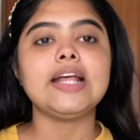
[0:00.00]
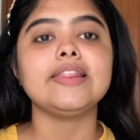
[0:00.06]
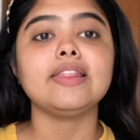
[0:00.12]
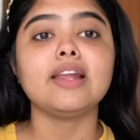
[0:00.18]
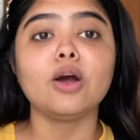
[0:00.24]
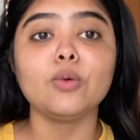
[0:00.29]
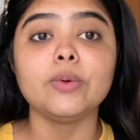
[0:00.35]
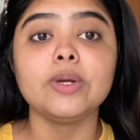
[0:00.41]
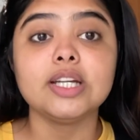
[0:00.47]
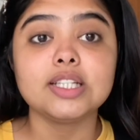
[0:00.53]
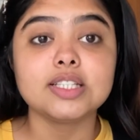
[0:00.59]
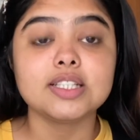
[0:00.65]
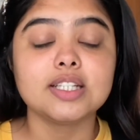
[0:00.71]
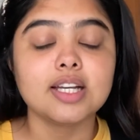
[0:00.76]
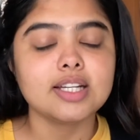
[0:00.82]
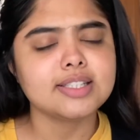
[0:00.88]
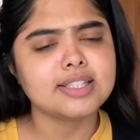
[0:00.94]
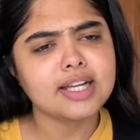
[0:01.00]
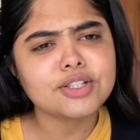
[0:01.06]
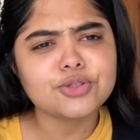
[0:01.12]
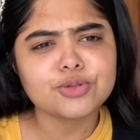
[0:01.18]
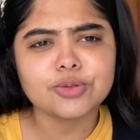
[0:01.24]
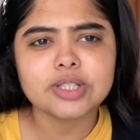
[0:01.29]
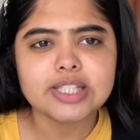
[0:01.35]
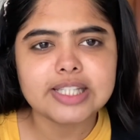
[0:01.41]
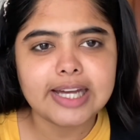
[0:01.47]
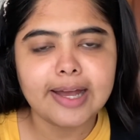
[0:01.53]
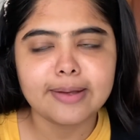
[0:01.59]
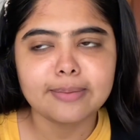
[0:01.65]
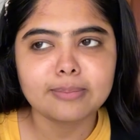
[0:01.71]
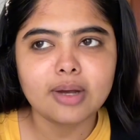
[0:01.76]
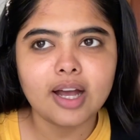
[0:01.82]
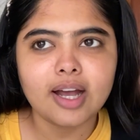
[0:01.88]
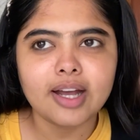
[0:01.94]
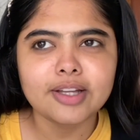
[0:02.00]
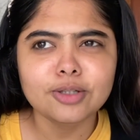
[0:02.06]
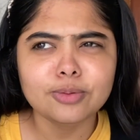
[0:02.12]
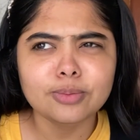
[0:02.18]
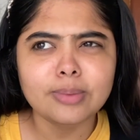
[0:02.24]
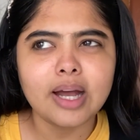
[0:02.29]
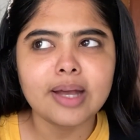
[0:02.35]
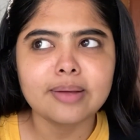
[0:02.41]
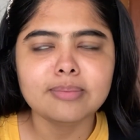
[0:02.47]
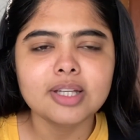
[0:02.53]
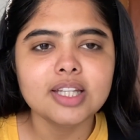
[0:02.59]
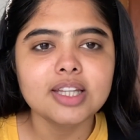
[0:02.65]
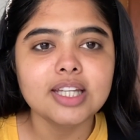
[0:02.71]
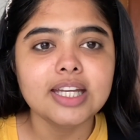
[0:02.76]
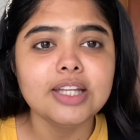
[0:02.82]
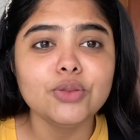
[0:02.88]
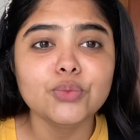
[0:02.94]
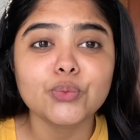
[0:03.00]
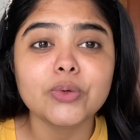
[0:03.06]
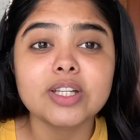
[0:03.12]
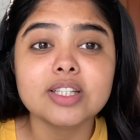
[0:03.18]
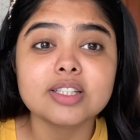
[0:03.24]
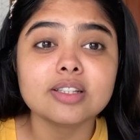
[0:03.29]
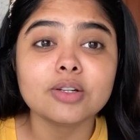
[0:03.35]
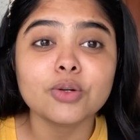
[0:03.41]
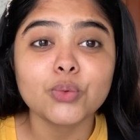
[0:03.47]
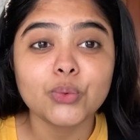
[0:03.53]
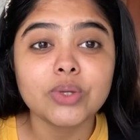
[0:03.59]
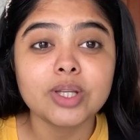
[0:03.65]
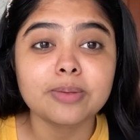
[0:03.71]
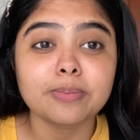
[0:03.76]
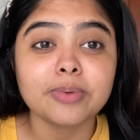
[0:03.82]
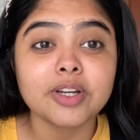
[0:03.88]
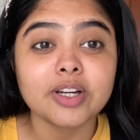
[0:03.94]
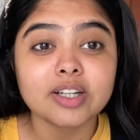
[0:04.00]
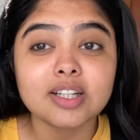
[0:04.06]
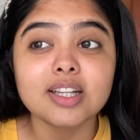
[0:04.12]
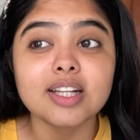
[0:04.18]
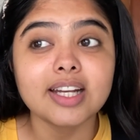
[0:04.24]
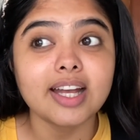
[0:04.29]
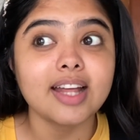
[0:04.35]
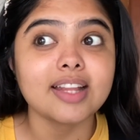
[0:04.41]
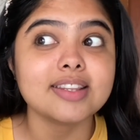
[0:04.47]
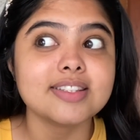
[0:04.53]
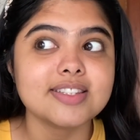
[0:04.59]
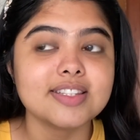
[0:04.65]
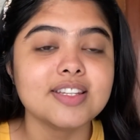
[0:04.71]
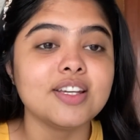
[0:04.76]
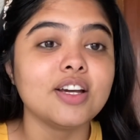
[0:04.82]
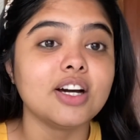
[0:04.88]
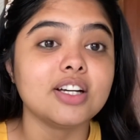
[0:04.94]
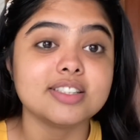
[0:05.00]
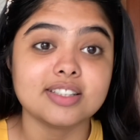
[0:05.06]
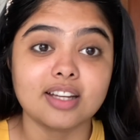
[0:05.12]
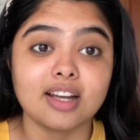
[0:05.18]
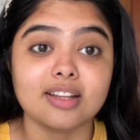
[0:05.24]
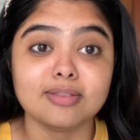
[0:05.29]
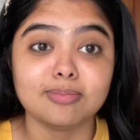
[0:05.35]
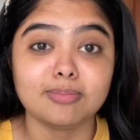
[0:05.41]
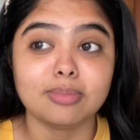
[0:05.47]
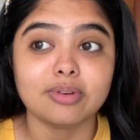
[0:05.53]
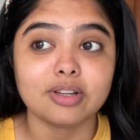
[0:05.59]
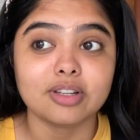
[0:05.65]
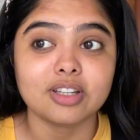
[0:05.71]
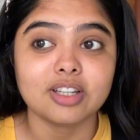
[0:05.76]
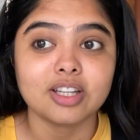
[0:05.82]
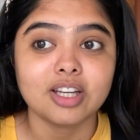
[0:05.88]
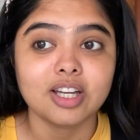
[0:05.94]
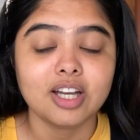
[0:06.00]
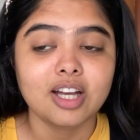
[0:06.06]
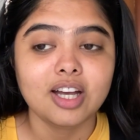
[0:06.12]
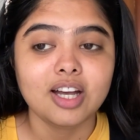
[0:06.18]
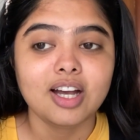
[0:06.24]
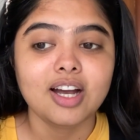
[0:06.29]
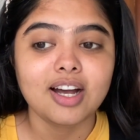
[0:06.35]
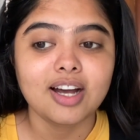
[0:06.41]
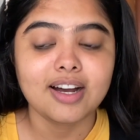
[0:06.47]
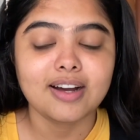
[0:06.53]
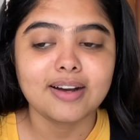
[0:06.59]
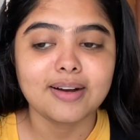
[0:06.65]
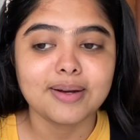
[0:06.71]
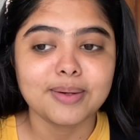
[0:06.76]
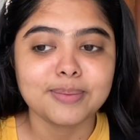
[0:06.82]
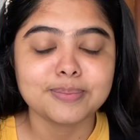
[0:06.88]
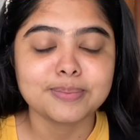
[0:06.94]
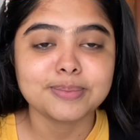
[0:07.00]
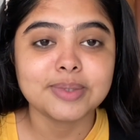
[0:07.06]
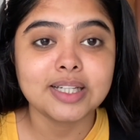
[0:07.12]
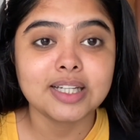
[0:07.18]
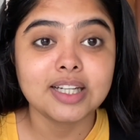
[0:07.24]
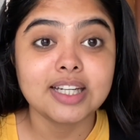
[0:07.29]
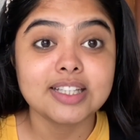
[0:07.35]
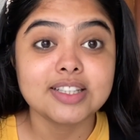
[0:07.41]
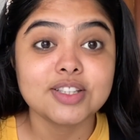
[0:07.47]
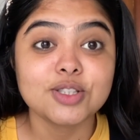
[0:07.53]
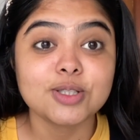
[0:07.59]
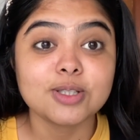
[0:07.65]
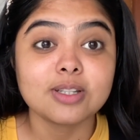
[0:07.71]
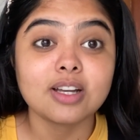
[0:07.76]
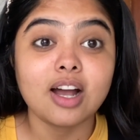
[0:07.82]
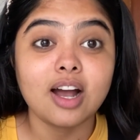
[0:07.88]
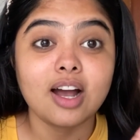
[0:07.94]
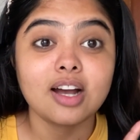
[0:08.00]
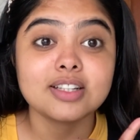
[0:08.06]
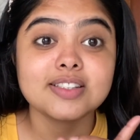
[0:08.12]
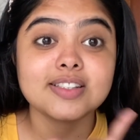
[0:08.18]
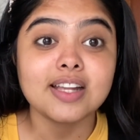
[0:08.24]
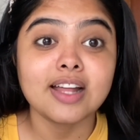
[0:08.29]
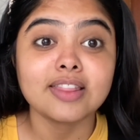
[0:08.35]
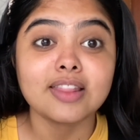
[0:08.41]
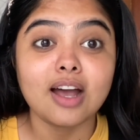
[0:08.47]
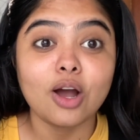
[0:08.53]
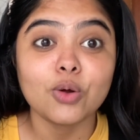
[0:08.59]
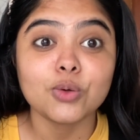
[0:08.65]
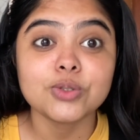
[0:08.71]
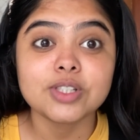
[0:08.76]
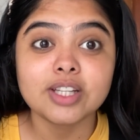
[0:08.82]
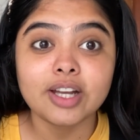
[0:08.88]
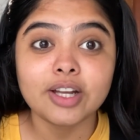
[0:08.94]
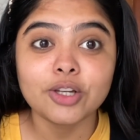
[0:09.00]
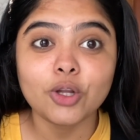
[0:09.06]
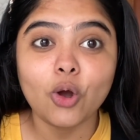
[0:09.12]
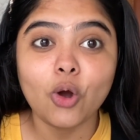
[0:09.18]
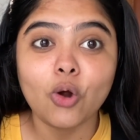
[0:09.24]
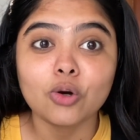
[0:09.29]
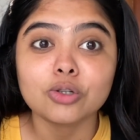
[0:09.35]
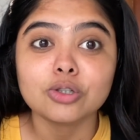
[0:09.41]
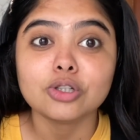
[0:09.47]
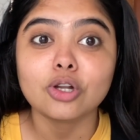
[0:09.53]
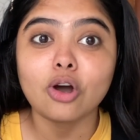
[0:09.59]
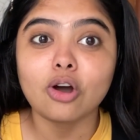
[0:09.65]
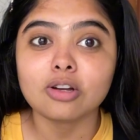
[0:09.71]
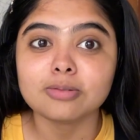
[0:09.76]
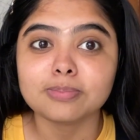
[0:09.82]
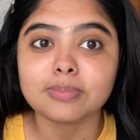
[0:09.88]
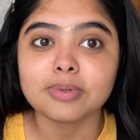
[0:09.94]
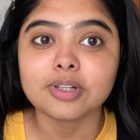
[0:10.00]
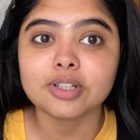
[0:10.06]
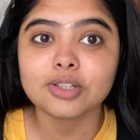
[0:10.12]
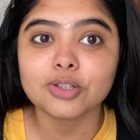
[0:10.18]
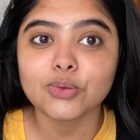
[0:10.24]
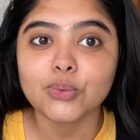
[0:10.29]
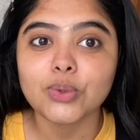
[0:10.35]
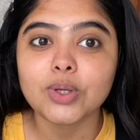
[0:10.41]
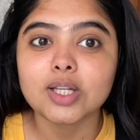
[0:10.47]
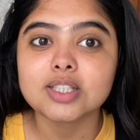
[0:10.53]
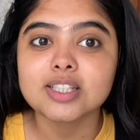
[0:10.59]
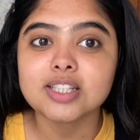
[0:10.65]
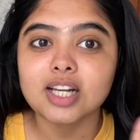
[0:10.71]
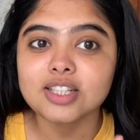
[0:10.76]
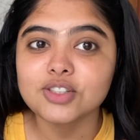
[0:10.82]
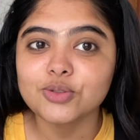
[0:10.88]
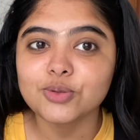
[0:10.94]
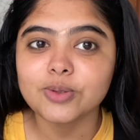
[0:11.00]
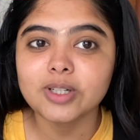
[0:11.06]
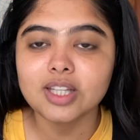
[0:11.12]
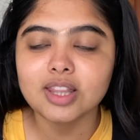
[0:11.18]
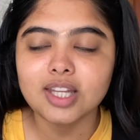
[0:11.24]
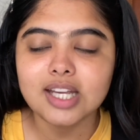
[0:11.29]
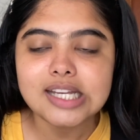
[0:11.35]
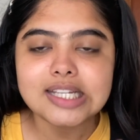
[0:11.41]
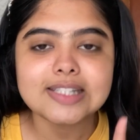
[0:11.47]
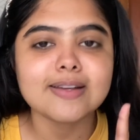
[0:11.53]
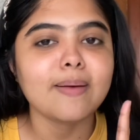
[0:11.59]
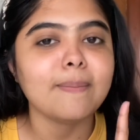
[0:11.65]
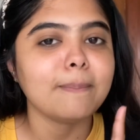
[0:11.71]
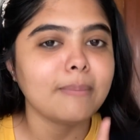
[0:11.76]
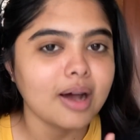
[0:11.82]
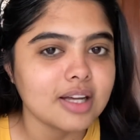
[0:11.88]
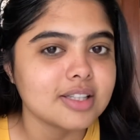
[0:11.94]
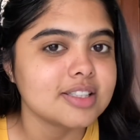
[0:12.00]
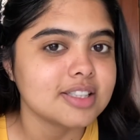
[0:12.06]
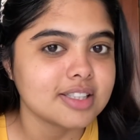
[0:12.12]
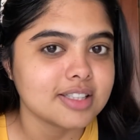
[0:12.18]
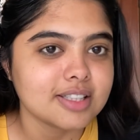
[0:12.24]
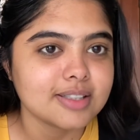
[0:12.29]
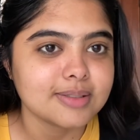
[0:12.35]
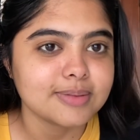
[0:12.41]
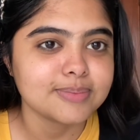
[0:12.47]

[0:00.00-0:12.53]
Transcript: Now it's sunscreen time. I mean, in winter we barely can see a sun, but it's sun outside or not, but sunscreen is a must.